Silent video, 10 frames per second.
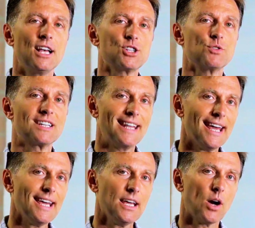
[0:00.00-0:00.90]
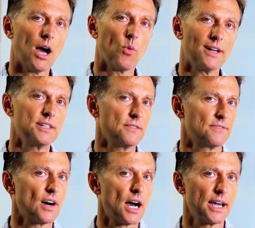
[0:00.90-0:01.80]
So today I want to
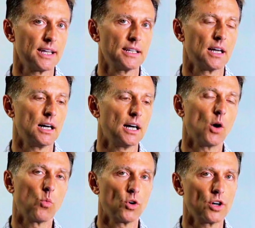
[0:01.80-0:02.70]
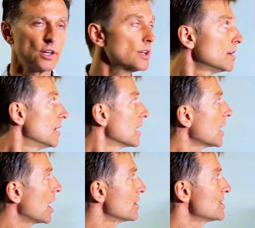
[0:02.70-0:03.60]
define uh, a word,
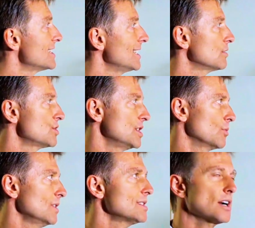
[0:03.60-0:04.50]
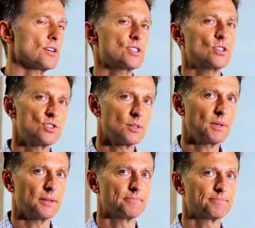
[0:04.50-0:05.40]
carcinogen. What does carcinogen
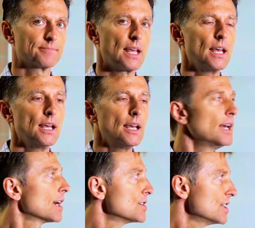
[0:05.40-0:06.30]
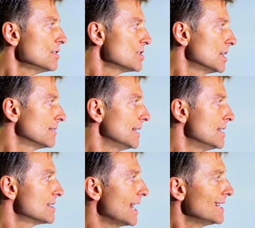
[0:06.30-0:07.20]
mean? Carcinogen
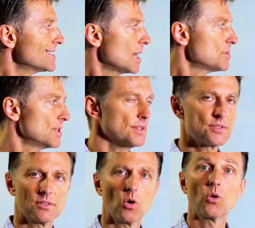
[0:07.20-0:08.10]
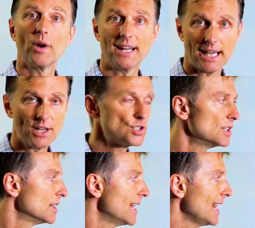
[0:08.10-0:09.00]
is any substance or
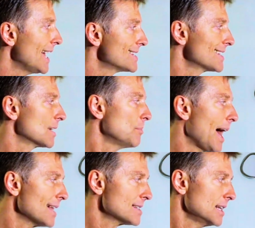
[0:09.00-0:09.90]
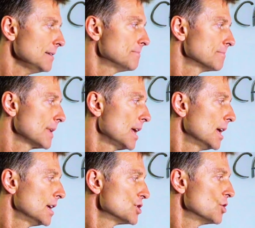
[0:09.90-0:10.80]
radiation that has the capacity
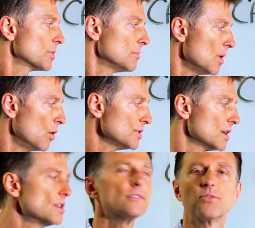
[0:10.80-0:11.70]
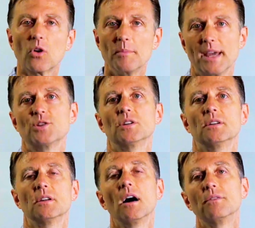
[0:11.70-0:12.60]
to promote the
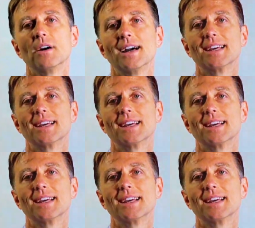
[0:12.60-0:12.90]
formation of